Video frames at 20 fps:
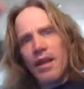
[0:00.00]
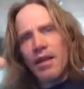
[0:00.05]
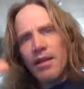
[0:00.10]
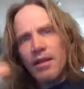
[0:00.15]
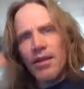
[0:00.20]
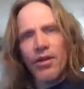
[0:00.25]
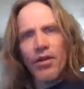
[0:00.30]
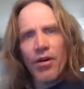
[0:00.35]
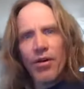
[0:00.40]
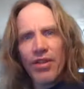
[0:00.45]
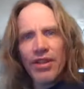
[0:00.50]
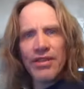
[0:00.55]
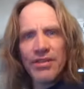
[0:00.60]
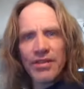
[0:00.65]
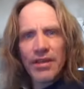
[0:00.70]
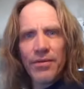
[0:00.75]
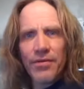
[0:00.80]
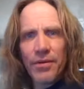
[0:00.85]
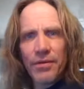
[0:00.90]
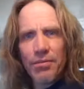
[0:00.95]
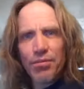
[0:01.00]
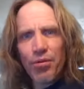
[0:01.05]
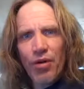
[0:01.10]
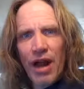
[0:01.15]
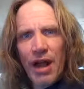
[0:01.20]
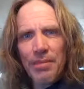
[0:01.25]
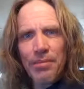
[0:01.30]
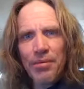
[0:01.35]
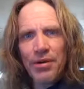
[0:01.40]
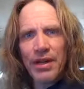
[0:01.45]
you know all these different
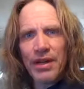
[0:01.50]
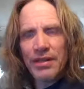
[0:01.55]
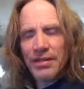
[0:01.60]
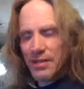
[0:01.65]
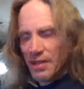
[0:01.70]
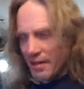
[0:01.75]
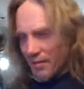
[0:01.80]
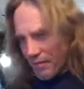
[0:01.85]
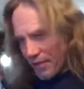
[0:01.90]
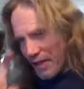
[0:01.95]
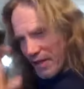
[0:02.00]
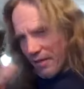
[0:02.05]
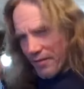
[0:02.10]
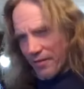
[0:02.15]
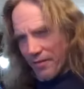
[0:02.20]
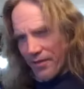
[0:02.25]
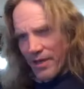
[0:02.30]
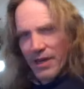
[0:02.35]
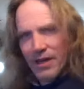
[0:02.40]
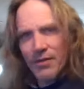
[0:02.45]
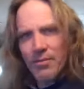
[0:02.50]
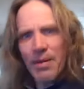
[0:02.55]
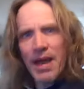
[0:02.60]
properties that if we configure